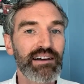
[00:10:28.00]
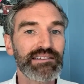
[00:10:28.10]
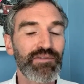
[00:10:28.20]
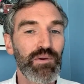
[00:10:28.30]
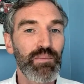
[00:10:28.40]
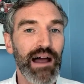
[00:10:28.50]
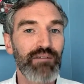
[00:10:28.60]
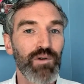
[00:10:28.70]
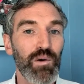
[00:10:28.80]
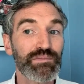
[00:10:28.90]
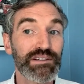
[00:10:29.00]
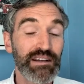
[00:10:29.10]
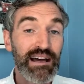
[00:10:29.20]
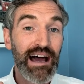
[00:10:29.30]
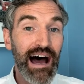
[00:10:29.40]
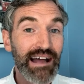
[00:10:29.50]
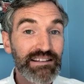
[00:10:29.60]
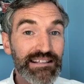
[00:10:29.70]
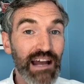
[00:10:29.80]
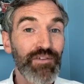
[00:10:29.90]
different platforms. And
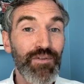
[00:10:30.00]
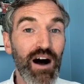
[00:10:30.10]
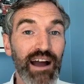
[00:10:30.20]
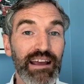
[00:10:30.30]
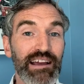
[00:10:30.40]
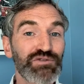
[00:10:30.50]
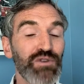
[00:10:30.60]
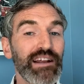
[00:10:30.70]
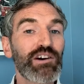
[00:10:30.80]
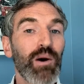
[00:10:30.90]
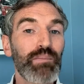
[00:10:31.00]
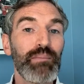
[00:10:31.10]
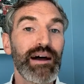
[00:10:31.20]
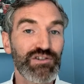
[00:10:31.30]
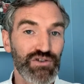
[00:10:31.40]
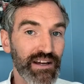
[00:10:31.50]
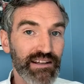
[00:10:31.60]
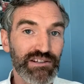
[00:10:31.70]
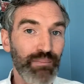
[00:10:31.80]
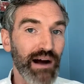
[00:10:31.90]
Settify is really
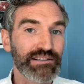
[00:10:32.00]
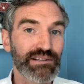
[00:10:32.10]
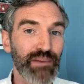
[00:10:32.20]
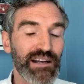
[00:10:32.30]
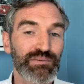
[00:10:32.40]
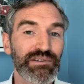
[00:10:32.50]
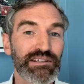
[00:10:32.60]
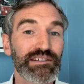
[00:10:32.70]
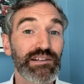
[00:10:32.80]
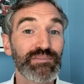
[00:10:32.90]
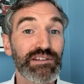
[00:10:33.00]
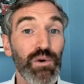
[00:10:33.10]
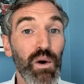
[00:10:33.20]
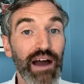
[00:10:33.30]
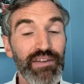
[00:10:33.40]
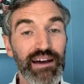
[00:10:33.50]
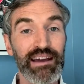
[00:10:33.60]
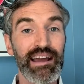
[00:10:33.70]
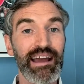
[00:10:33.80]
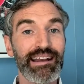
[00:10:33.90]
complementary to practice management systems in the way that
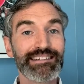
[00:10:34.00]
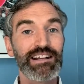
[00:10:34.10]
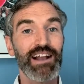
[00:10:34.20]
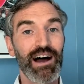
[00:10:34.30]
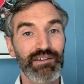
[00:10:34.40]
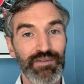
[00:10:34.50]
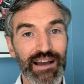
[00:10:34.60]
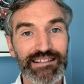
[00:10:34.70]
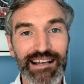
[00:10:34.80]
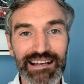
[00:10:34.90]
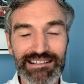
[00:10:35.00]
it is client facing.